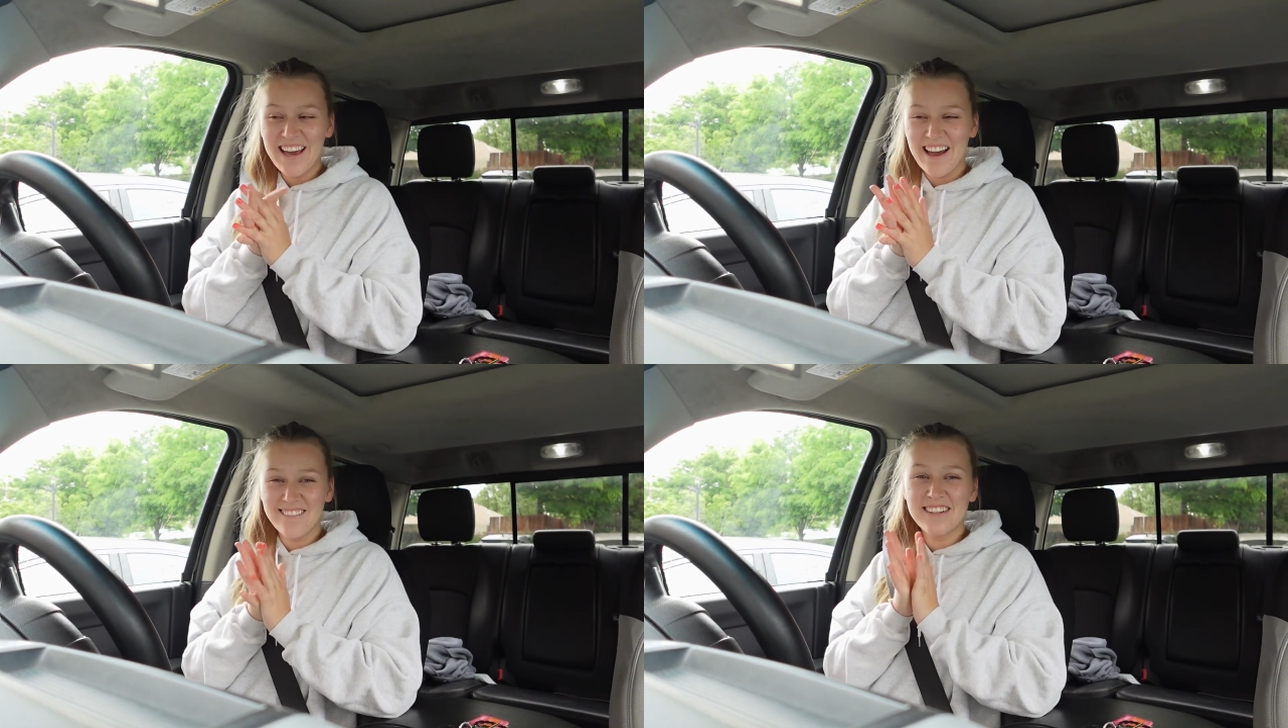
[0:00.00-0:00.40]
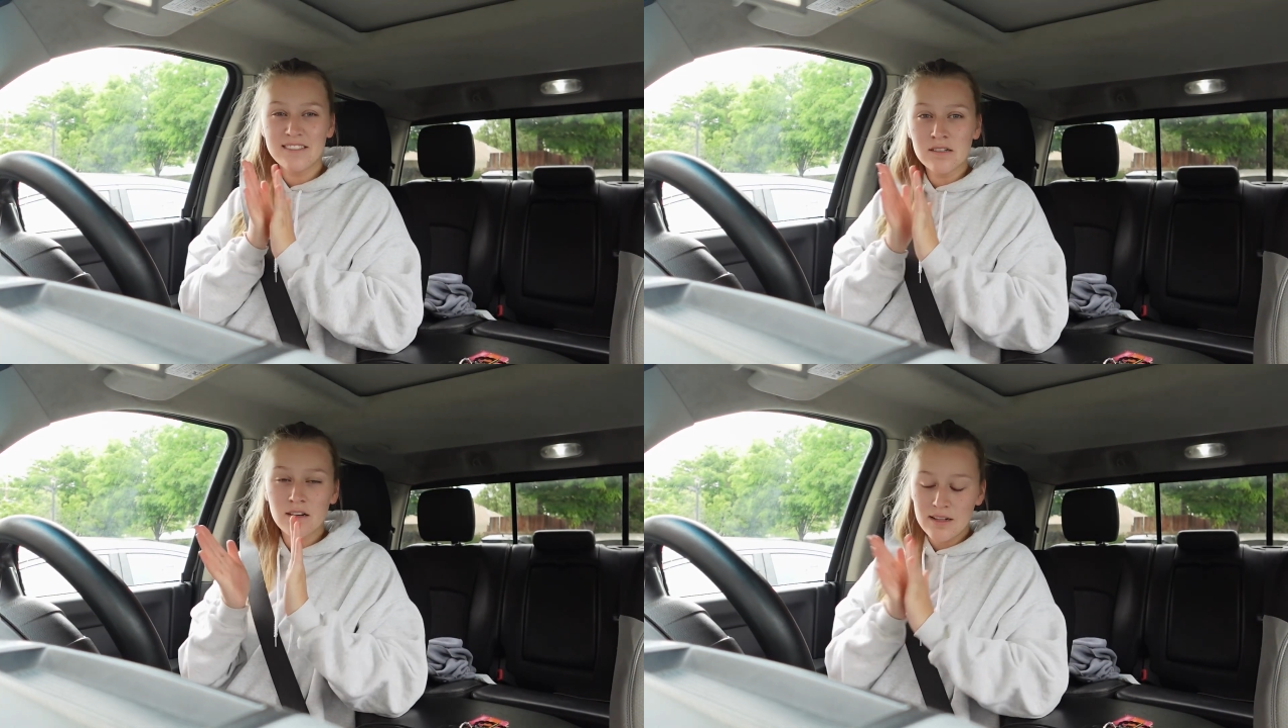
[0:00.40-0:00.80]
every
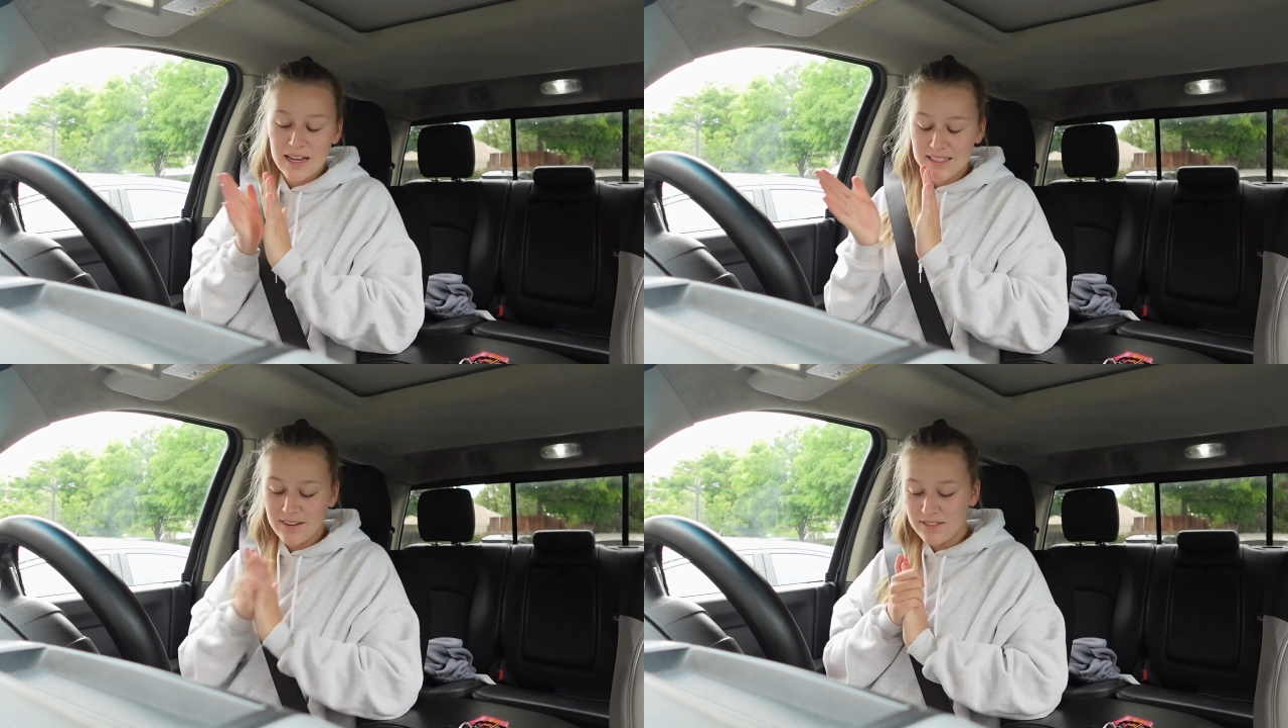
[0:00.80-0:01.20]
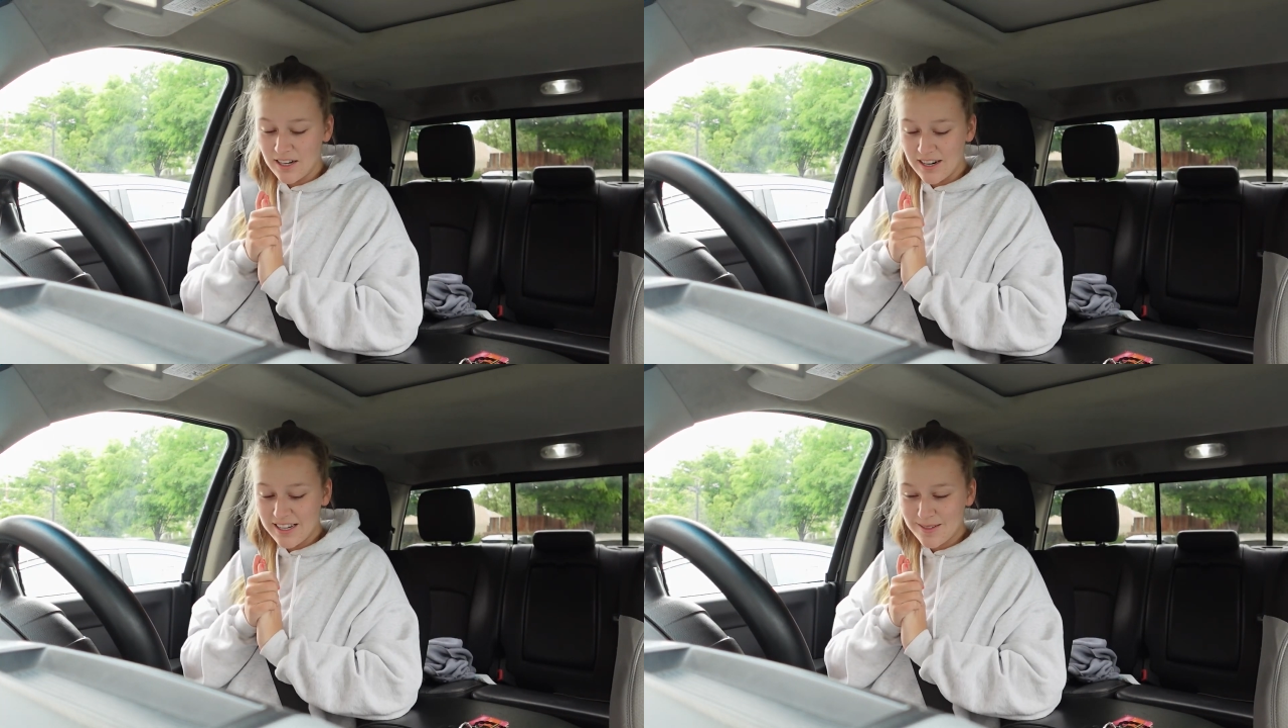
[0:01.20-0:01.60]
single class I've done
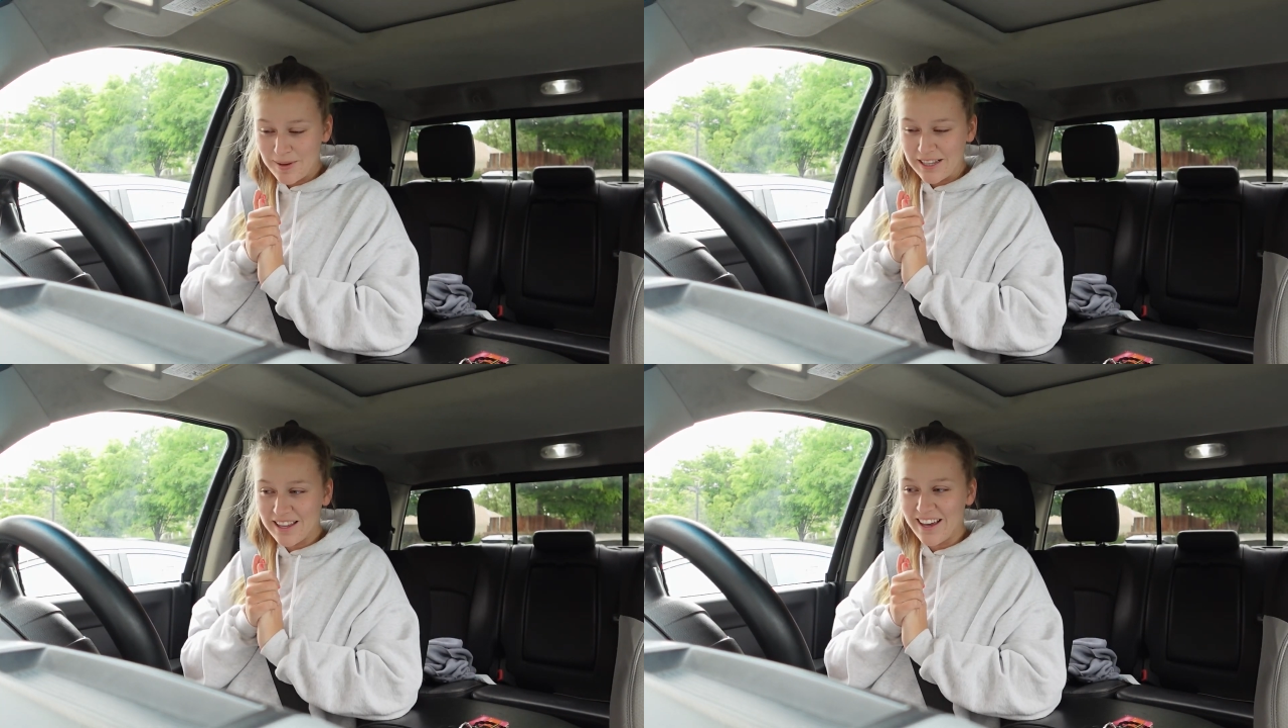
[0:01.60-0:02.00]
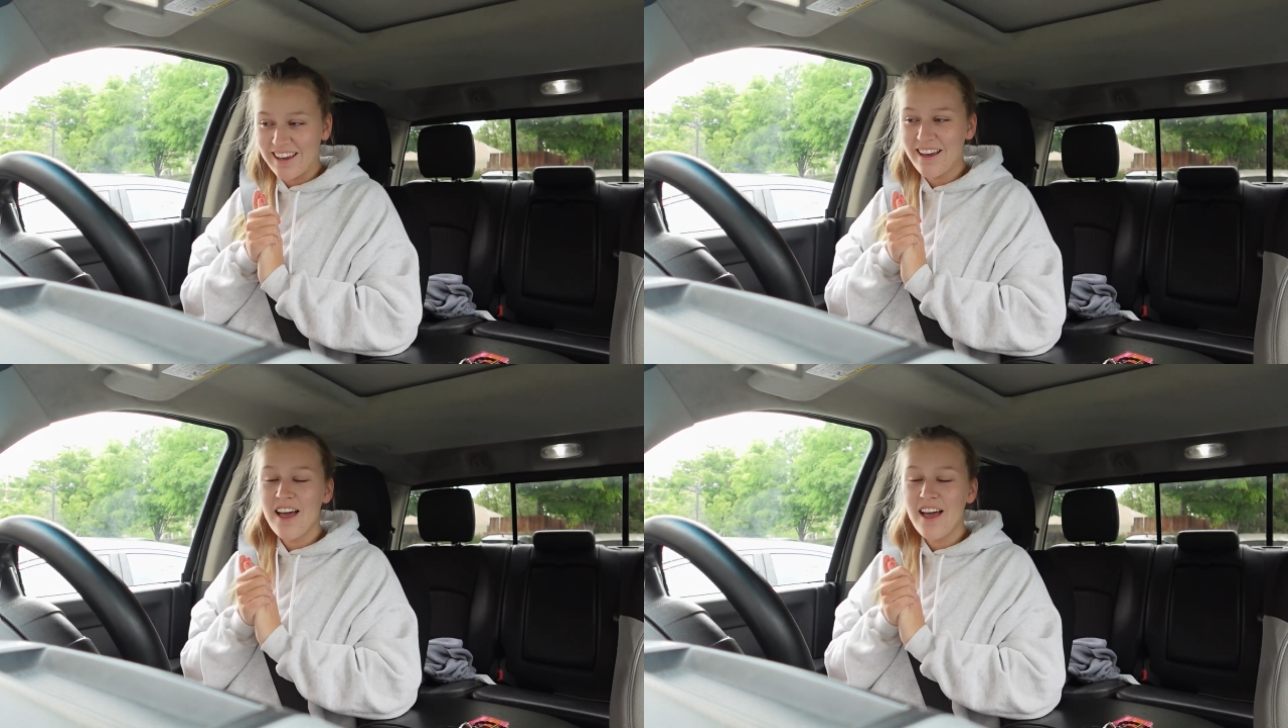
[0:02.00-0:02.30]
has been like